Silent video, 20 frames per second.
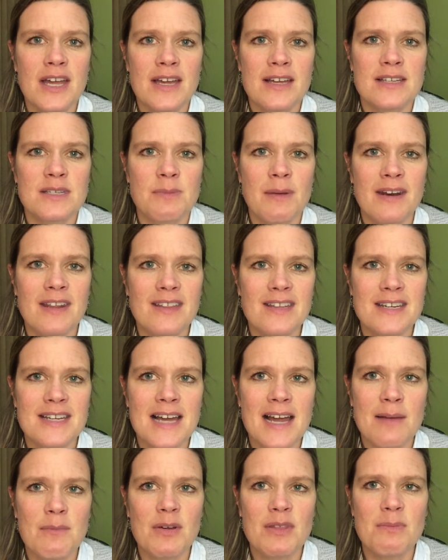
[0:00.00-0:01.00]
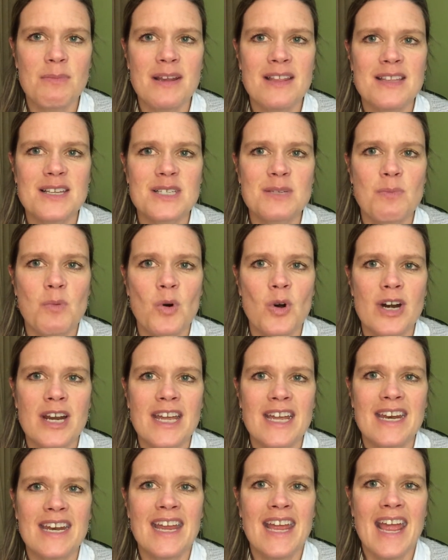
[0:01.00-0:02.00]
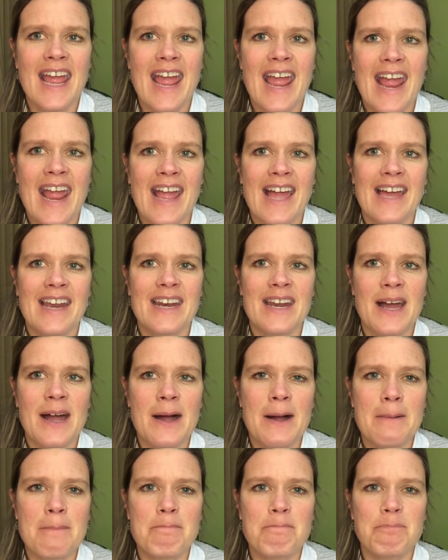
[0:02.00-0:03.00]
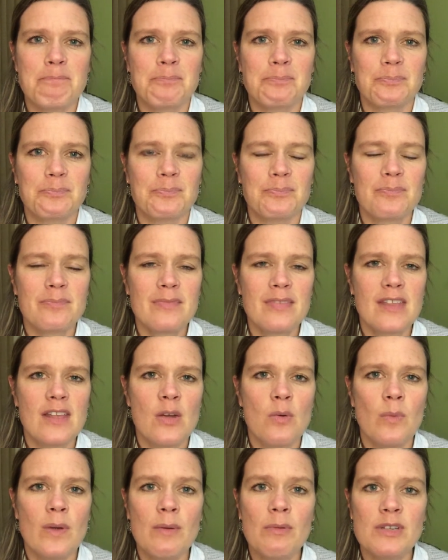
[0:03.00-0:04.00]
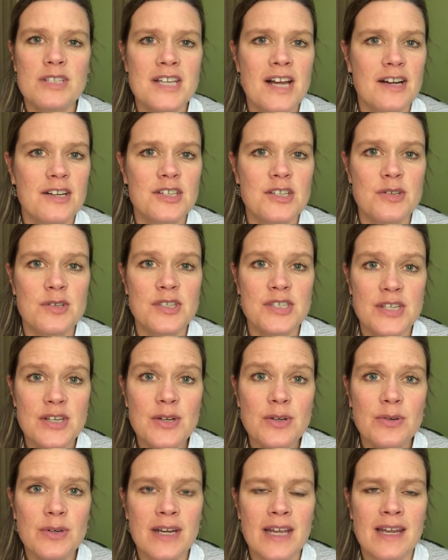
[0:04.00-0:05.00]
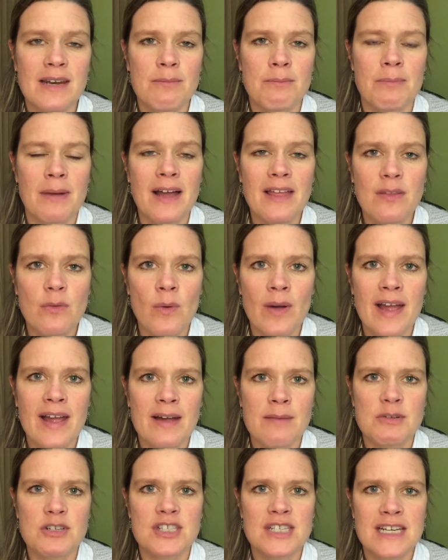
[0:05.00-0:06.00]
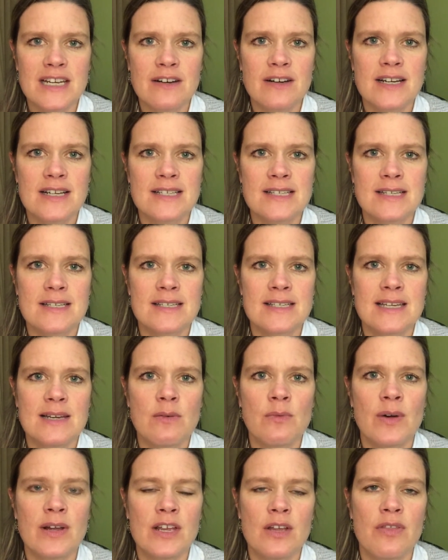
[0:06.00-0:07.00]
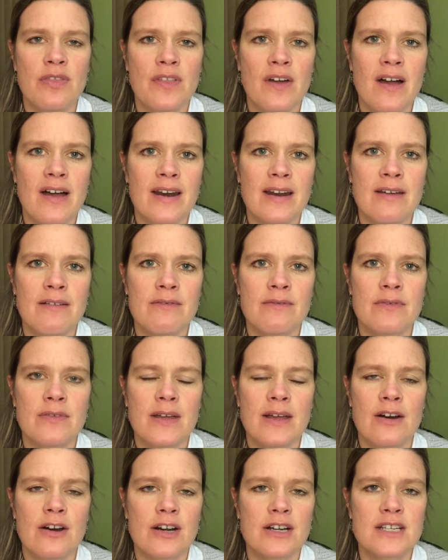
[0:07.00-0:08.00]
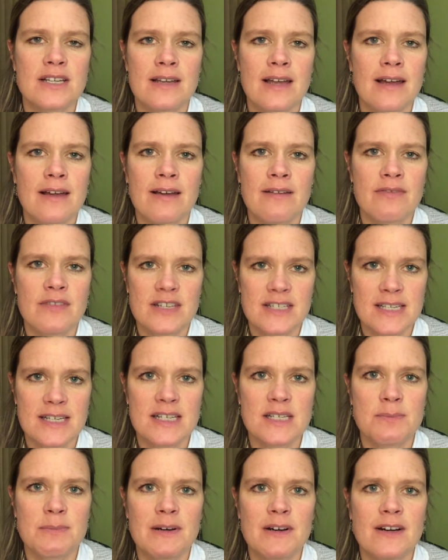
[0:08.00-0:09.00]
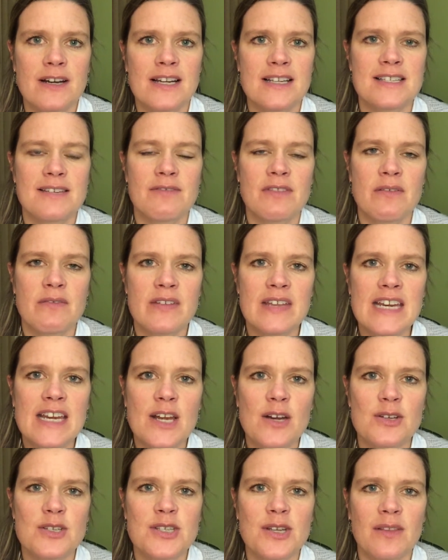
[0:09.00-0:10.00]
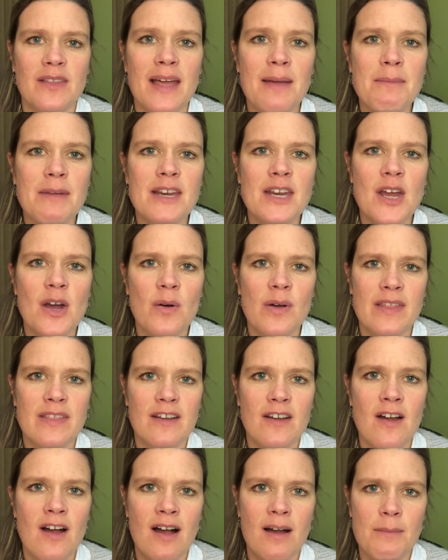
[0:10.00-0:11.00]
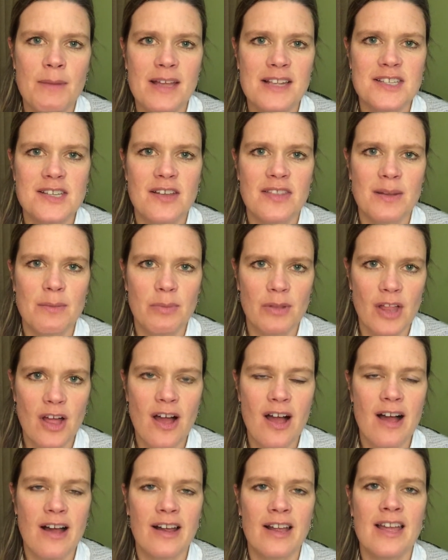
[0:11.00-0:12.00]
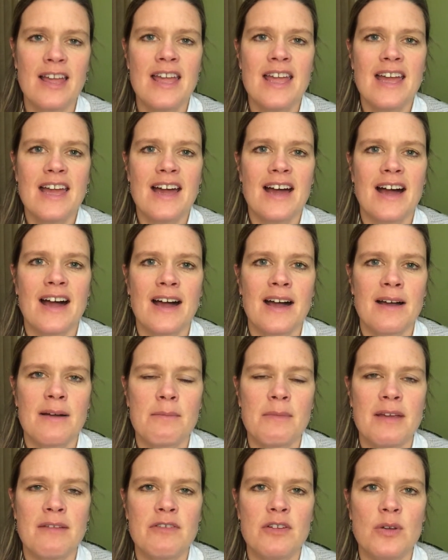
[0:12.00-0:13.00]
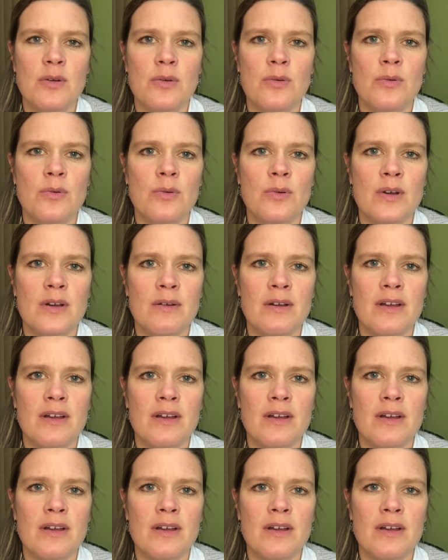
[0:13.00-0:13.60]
spending the time with me this morning. And we will talk to you soon. And by the way, I'm just curious to see what you thought of this experience of the video. So let me know in the comments on the blog if you